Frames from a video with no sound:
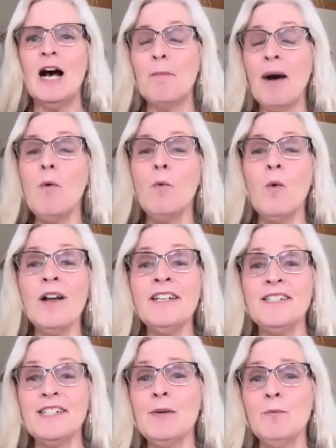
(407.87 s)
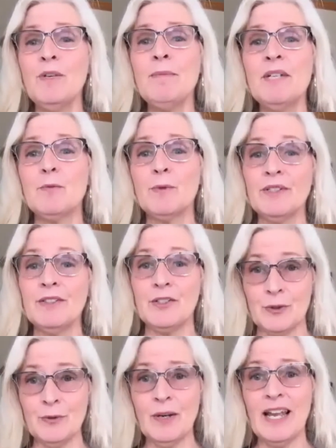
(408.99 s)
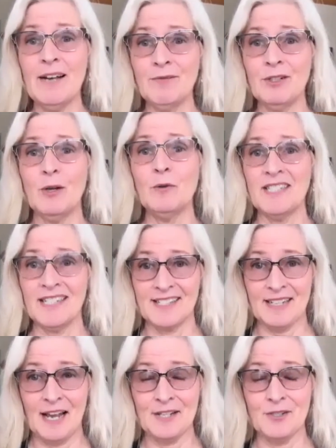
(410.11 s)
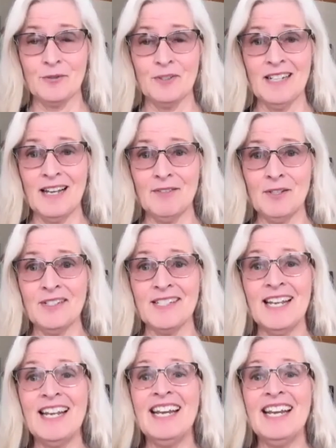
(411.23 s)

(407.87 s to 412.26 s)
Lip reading: About 1 in 10 women really do have low testosterone levels,